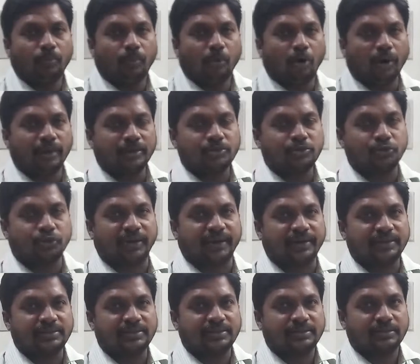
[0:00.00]
Morning
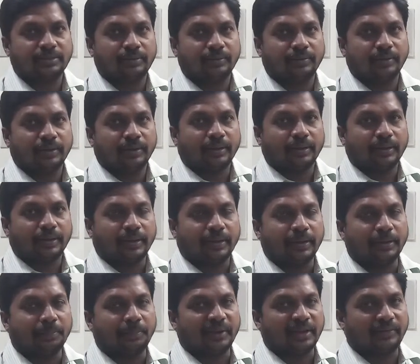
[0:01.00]
students,
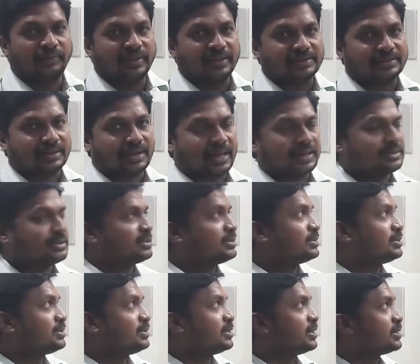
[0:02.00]
in previous
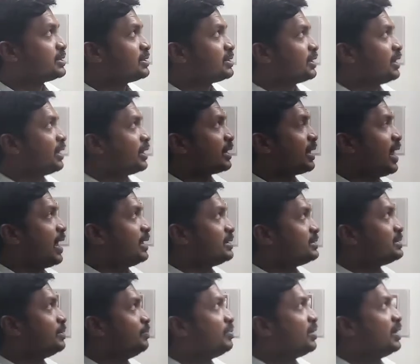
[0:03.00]
class, 6th
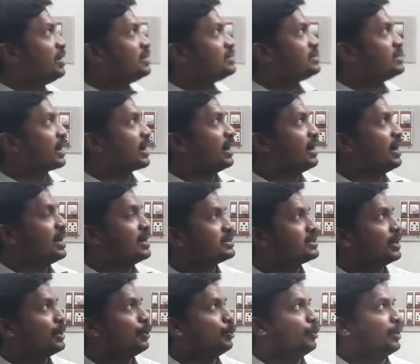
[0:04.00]
class, second
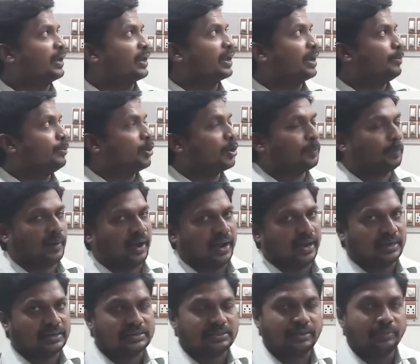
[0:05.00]
lesson knowing about
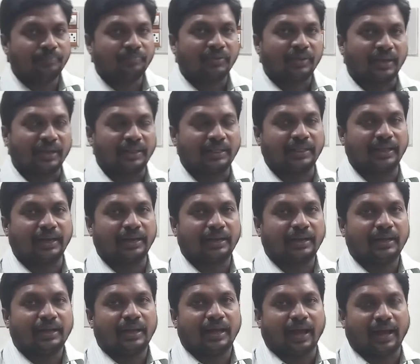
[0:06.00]
plants, in
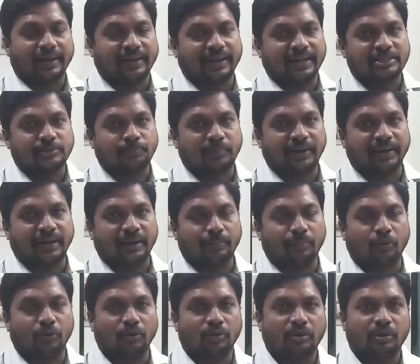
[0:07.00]
that I explained
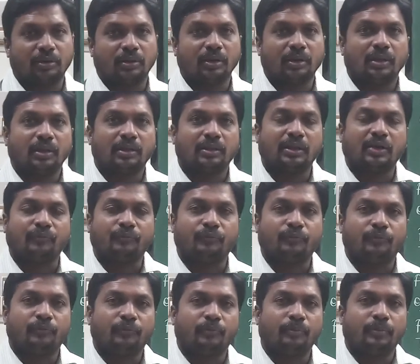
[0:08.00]
about
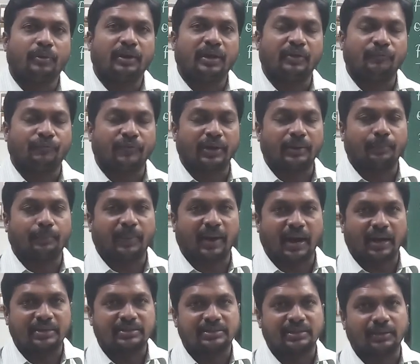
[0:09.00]
the different
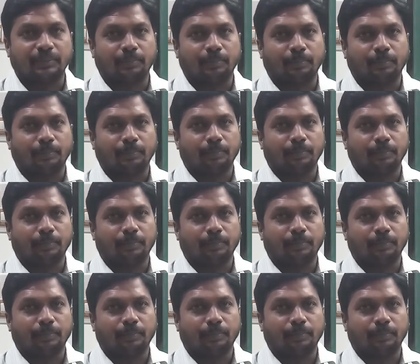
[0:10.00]
parts in